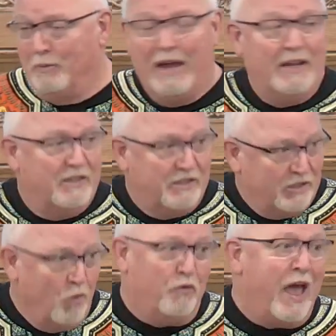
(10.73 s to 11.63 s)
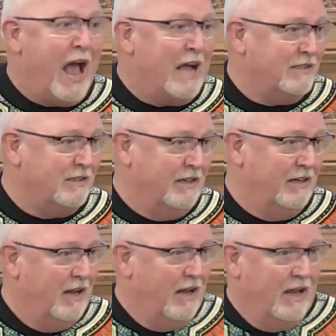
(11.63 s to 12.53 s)
by so fast, and
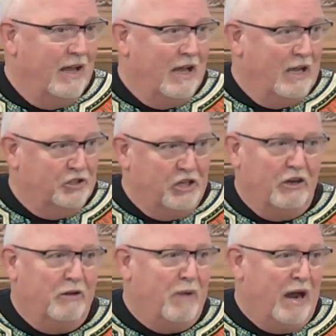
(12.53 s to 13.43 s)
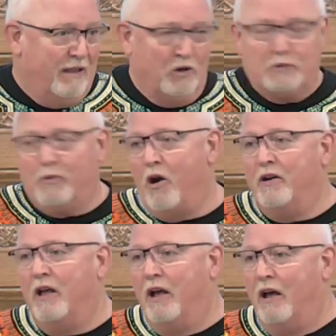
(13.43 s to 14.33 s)
generally by the first
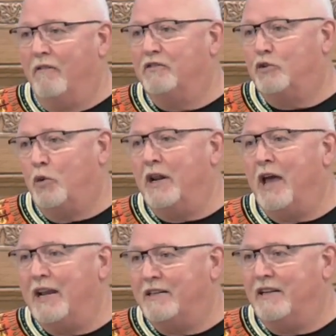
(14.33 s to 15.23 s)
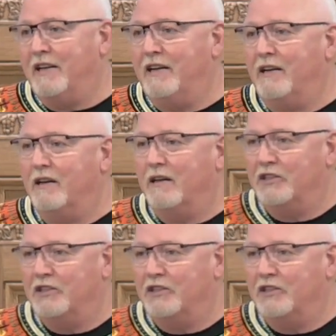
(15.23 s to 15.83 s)
part of 2019,